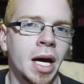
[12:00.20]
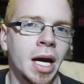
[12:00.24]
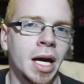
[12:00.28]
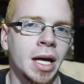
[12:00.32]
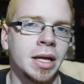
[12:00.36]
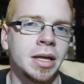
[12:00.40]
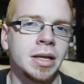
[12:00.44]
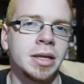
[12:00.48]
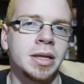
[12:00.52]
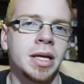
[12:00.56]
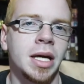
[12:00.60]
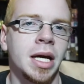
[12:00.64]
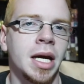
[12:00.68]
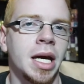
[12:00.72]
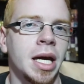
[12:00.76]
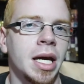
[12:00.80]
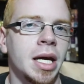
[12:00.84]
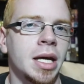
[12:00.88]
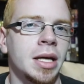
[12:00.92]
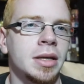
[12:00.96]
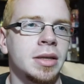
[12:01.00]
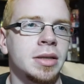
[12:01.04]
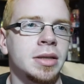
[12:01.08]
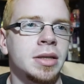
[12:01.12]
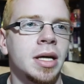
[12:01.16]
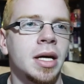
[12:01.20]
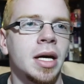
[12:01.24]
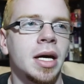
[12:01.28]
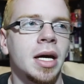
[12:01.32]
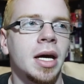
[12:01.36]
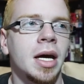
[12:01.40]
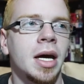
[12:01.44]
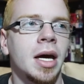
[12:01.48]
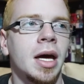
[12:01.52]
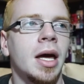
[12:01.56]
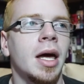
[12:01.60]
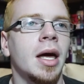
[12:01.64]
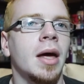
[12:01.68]
end and
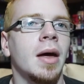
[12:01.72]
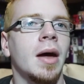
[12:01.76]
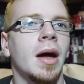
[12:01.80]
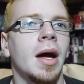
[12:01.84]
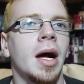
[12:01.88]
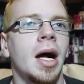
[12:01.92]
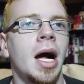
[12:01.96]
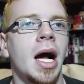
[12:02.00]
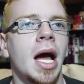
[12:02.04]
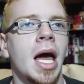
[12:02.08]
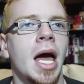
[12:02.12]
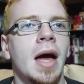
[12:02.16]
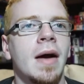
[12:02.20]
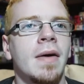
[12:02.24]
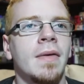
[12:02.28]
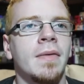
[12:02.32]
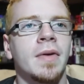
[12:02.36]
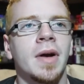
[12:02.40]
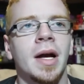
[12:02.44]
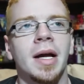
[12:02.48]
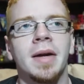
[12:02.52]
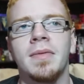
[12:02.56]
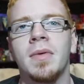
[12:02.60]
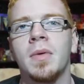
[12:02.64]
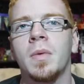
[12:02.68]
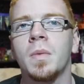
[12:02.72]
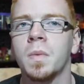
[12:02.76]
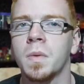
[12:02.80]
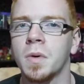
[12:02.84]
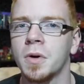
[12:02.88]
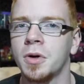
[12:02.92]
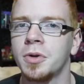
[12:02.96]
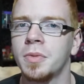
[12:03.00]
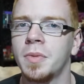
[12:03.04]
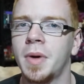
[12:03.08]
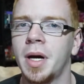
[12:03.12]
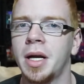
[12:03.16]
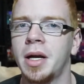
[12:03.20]
I have kind of a
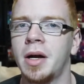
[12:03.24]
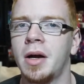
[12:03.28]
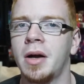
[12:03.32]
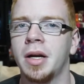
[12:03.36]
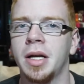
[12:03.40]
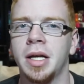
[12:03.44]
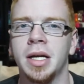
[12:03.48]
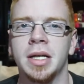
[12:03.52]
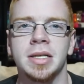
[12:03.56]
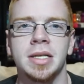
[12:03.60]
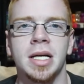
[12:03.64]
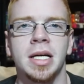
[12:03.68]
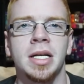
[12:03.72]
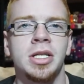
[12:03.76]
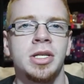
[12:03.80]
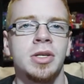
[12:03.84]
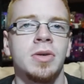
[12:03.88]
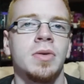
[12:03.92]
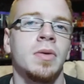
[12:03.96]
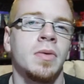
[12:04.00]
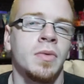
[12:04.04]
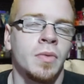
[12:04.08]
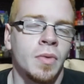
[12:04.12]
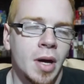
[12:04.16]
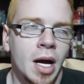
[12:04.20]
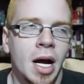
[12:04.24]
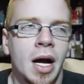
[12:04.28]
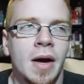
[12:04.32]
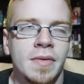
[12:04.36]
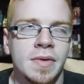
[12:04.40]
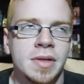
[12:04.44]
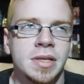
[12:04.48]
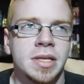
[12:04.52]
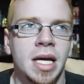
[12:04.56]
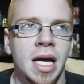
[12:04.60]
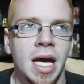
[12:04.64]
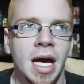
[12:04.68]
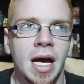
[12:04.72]
worldwide audience. I do
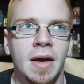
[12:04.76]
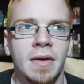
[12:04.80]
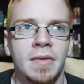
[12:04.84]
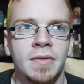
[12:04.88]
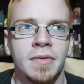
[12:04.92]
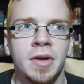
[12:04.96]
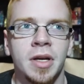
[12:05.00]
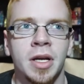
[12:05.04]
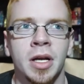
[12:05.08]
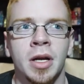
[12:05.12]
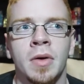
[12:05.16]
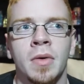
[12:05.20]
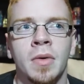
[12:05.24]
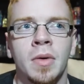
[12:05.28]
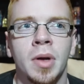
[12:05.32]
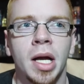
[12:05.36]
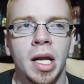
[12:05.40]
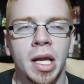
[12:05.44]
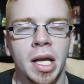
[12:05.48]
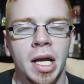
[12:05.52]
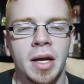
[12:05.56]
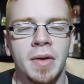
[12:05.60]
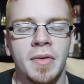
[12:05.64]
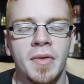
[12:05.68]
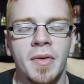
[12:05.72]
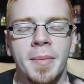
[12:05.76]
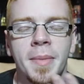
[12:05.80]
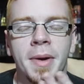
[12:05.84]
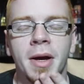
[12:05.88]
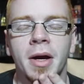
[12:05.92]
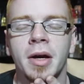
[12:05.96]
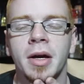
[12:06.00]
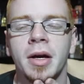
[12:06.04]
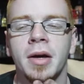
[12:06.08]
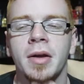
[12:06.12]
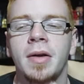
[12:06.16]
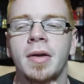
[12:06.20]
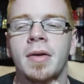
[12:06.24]
obviously have, you know, a lot of
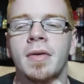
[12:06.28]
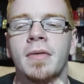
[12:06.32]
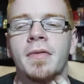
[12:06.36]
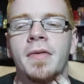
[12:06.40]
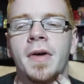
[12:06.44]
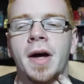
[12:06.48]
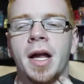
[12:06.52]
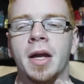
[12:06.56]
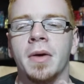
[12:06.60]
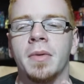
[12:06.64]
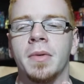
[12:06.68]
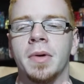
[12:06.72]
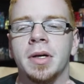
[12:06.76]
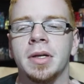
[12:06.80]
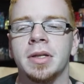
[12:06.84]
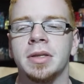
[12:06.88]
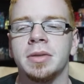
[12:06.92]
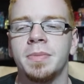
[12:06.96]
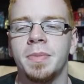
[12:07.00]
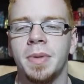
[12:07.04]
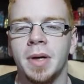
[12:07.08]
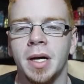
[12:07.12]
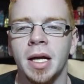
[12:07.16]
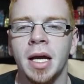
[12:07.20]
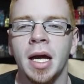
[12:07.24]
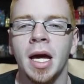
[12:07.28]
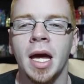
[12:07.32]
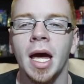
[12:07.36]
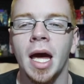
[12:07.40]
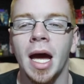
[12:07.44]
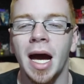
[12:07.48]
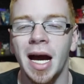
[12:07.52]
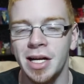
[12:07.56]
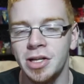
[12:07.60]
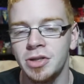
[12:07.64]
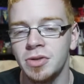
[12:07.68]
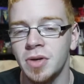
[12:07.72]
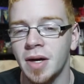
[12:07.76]
American followers, but
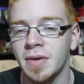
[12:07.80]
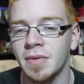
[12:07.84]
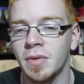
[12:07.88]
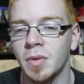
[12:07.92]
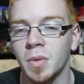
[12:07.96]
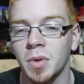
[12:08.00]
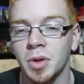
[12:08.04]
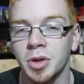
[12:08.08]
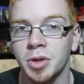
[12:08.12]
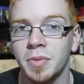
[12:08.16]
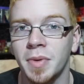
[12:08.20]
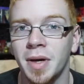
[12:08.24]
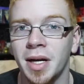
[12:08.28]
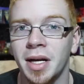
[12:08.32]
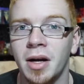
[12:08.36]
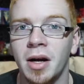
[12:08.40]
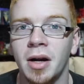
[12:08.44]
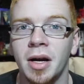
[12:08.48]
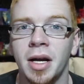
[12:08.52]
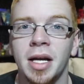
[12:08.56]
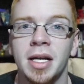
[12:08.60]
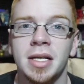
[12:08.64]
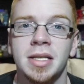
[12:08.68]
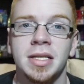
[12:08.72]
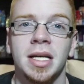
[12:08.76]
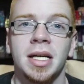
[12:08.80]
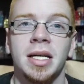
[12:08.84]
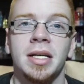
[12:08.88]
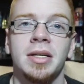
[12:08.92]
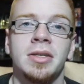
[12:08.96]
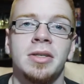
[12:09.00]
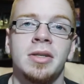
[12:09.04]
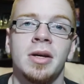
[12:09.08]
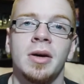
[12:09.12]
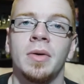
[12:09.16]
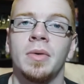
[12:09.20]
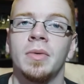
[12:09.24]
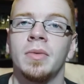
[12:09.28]
I do have a worldwide audience and I
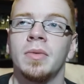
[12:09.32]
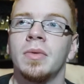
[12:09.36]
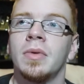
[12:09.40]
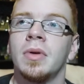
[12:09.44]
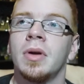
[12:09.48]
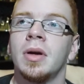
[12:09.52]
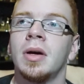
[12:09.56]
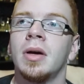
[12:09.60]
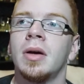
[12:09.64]
don't